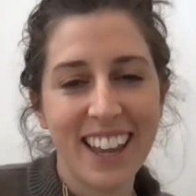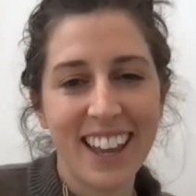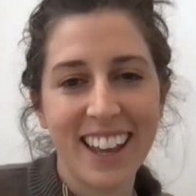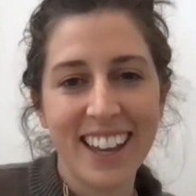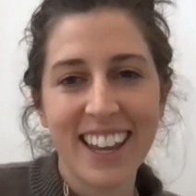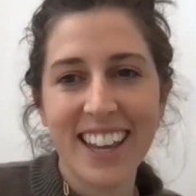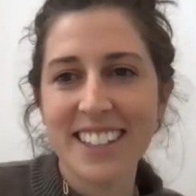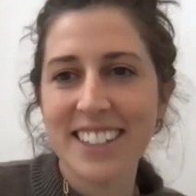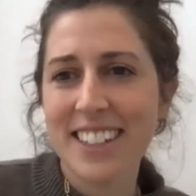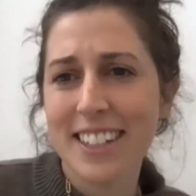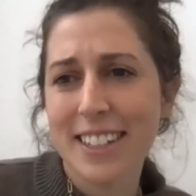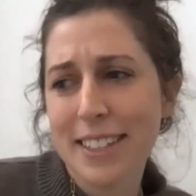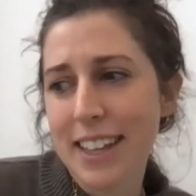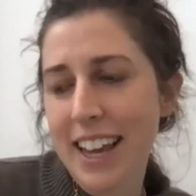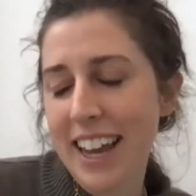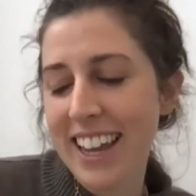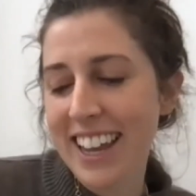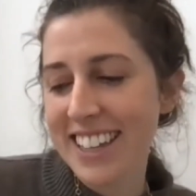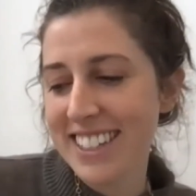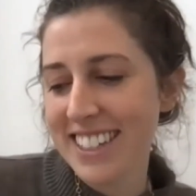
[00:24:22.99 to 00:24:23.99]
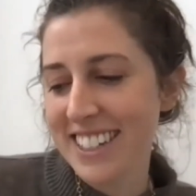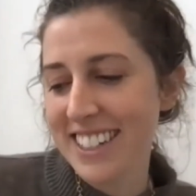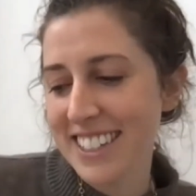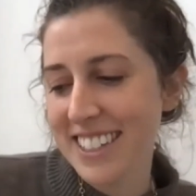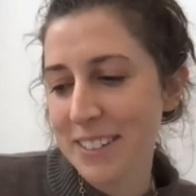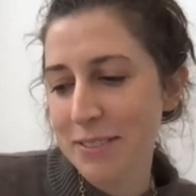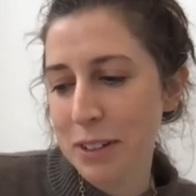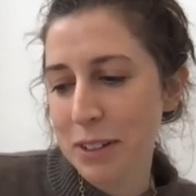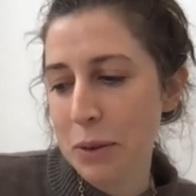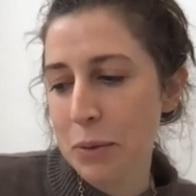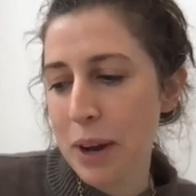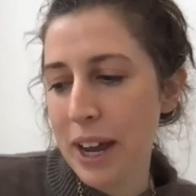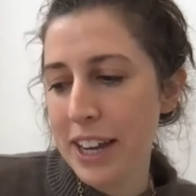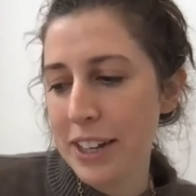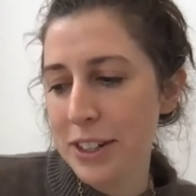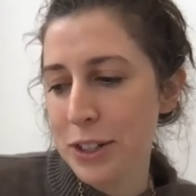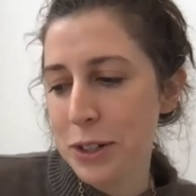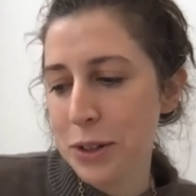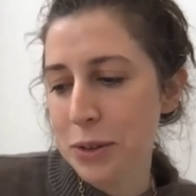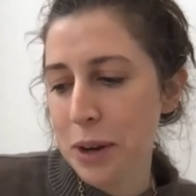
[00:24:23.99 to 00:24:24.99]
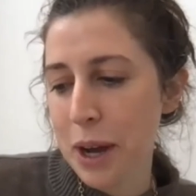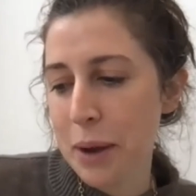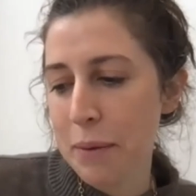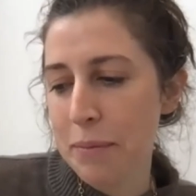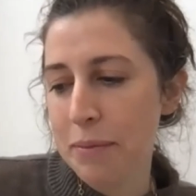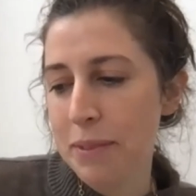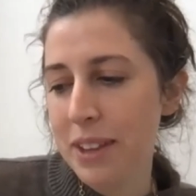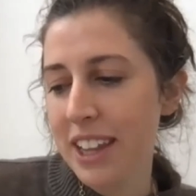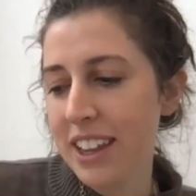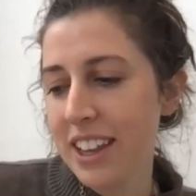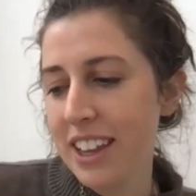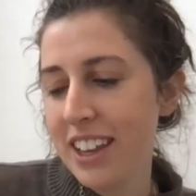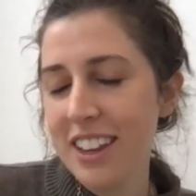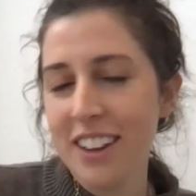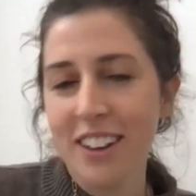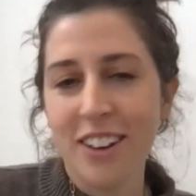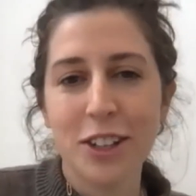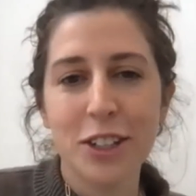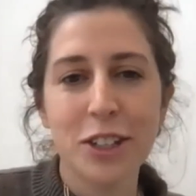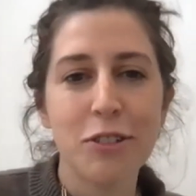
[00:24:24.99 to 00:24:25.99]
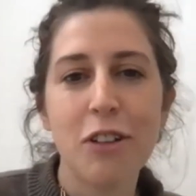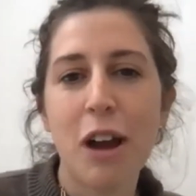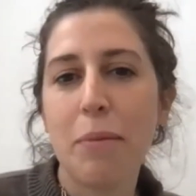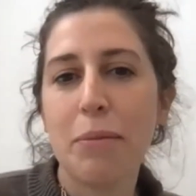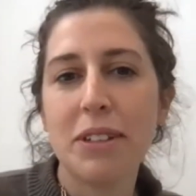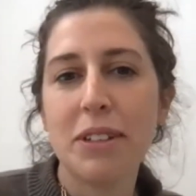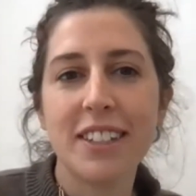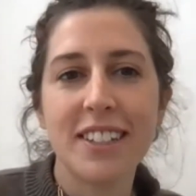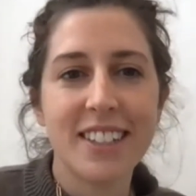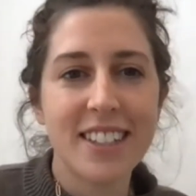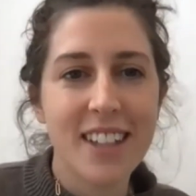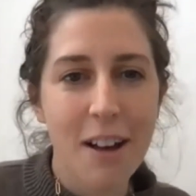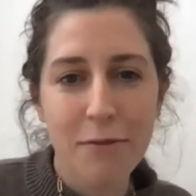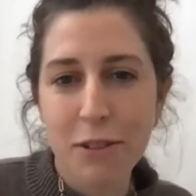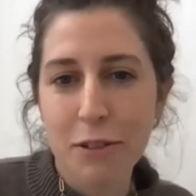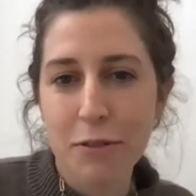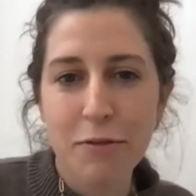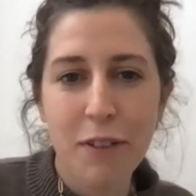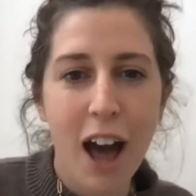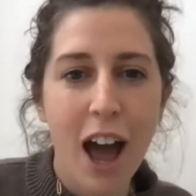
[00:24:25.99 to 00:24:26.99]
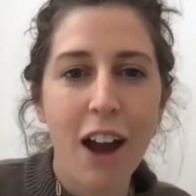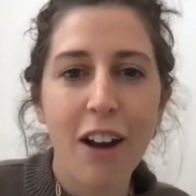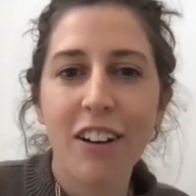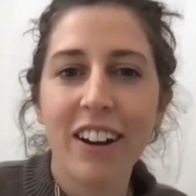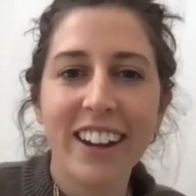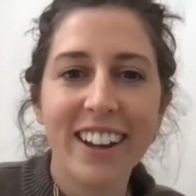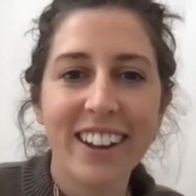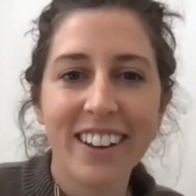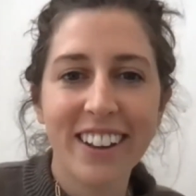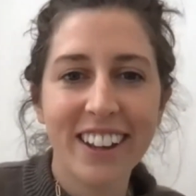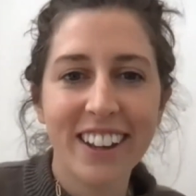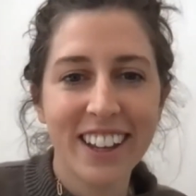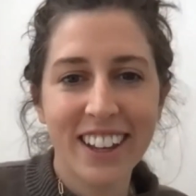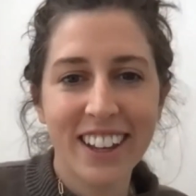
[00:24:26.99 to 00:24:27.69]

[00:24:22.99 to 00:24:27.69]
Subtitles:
I guess in a similar way to ceramicists after firing